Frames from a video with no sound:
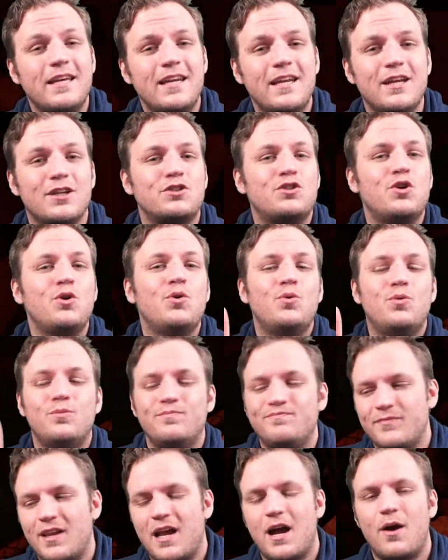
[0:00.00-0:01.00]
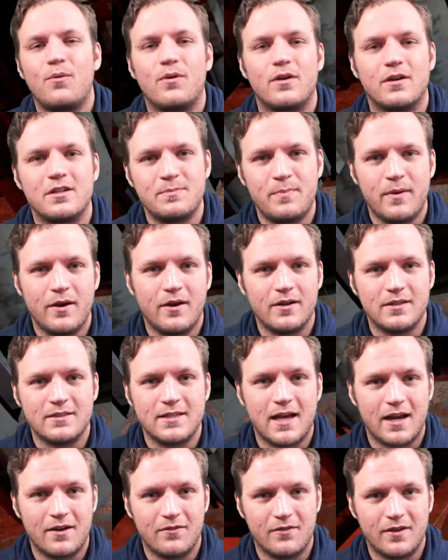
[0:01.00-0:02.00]
getting a 2-hour
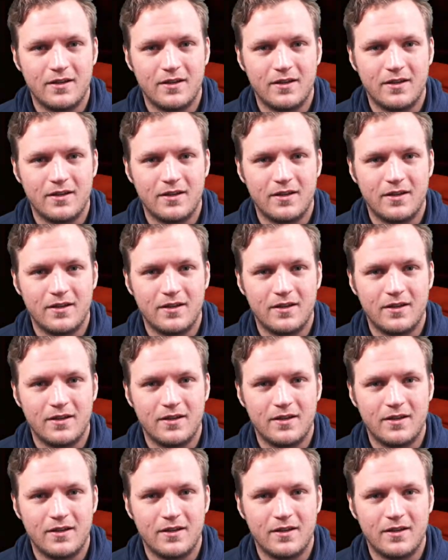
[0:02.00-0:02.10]
experience out of